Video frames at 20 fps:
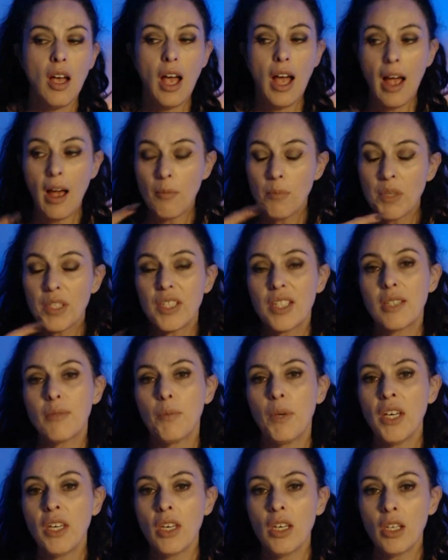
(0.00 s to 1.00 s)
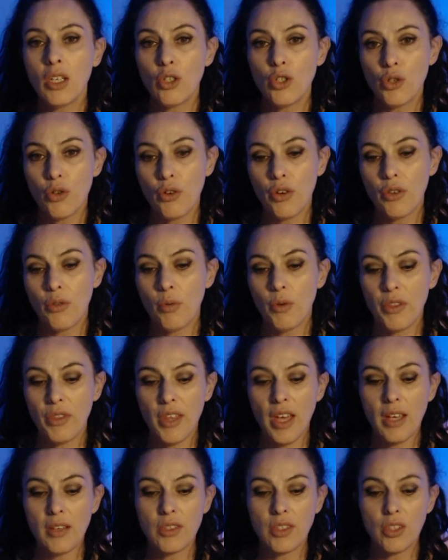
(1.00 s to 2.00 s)
But speaking a truth with
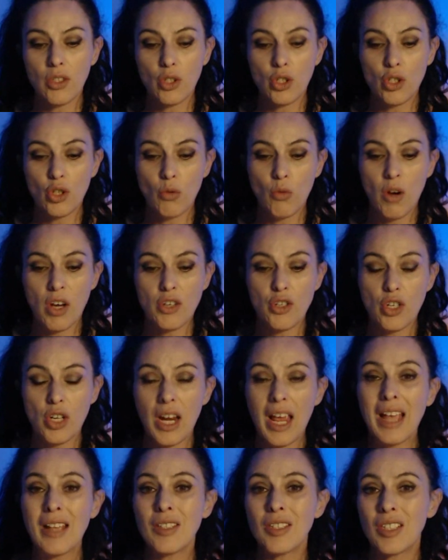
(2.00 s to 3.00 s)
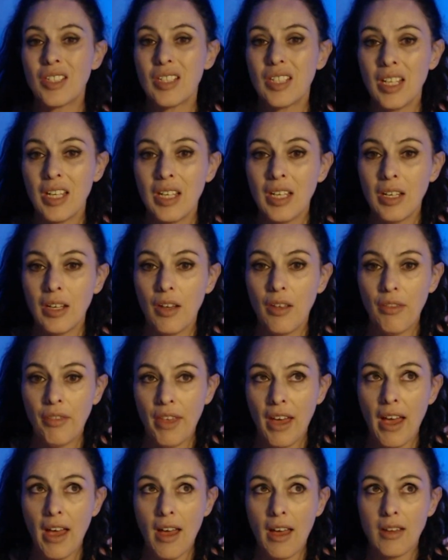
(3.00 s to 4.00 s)
that situation and seeing
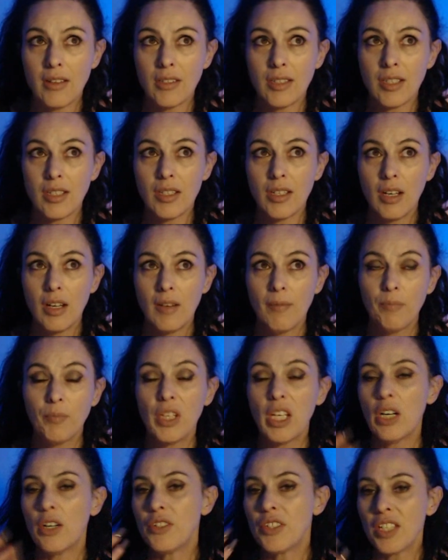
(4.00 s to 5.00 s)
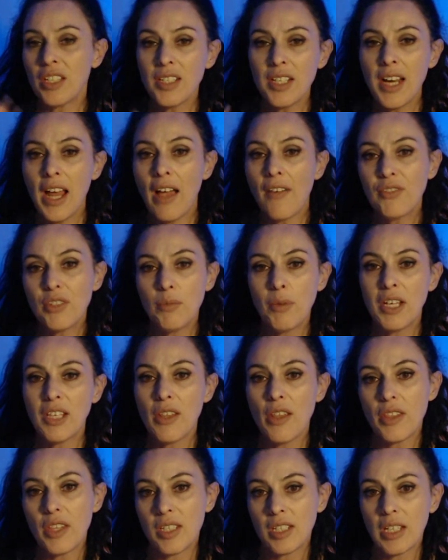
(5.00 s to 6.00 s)
that, you know, it doesn't have to be
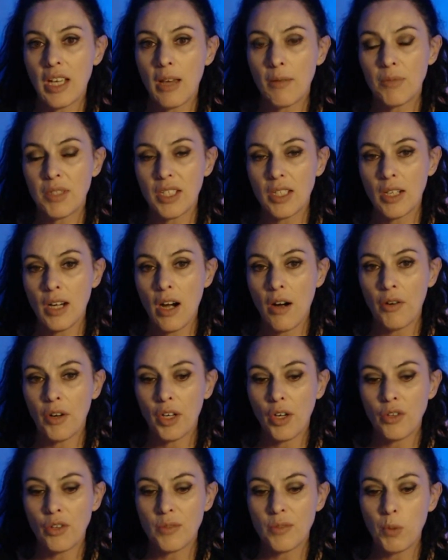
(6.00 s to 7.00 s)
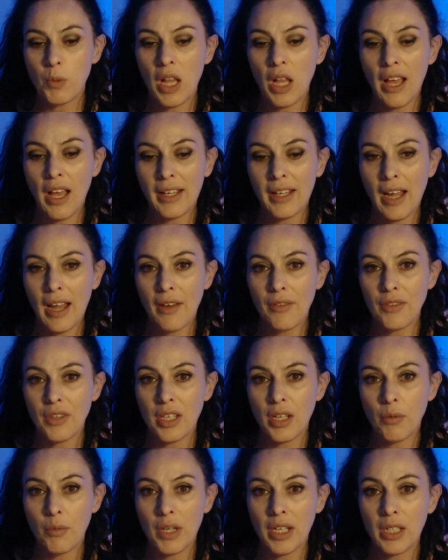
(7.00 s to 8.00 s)
that the same scenario is playing out
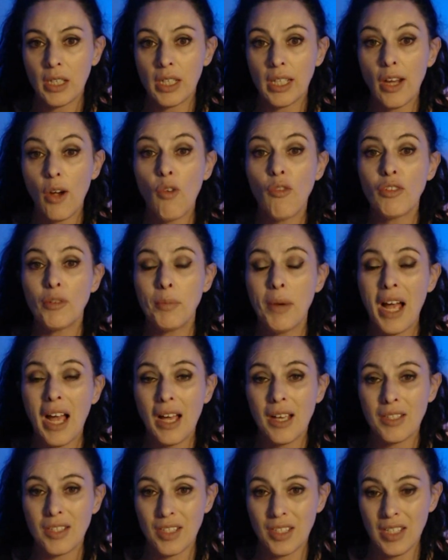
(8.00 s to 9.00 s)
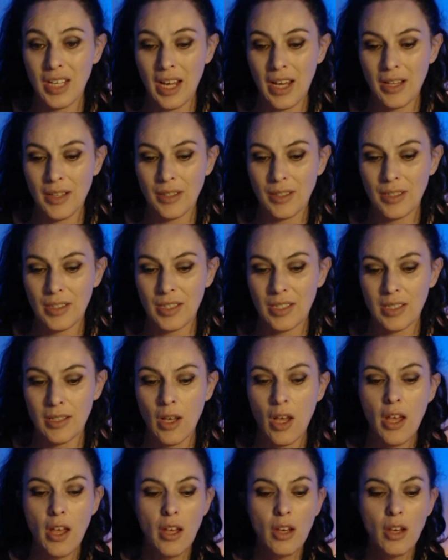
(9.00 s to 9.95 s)
theoretically of a past tense.